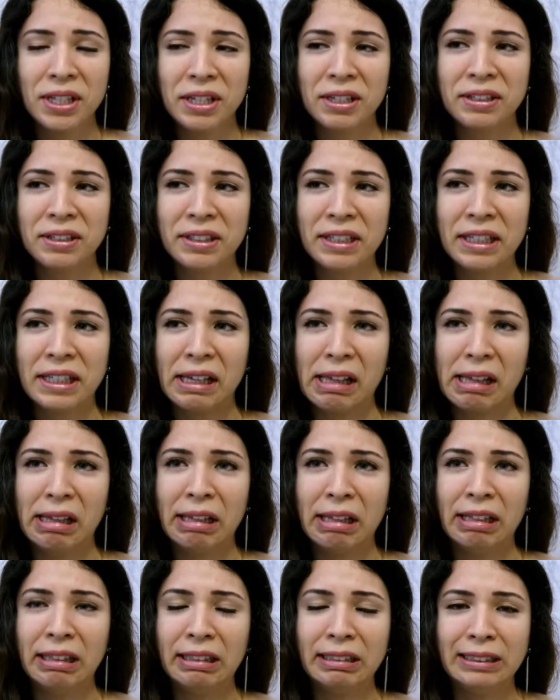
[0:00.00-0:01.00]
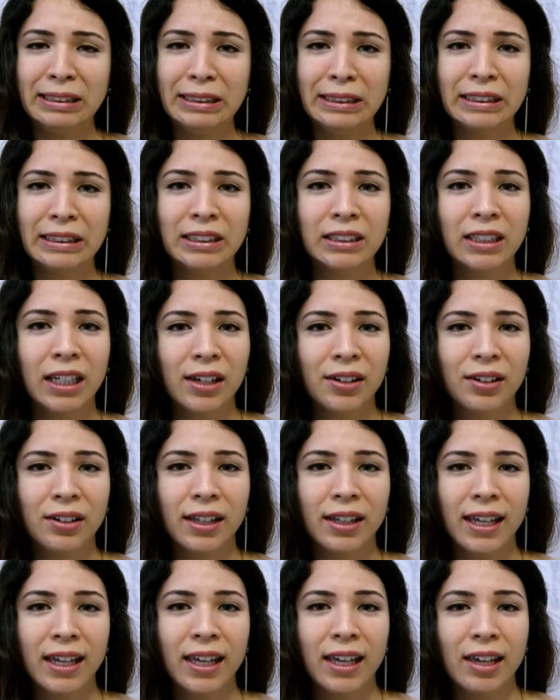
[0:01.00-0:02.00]
and I was like, ugh, I
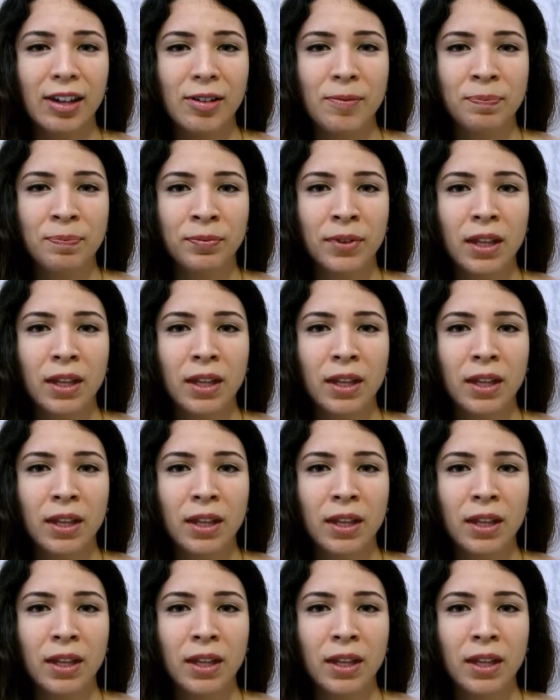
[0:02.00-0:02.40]
don't like it.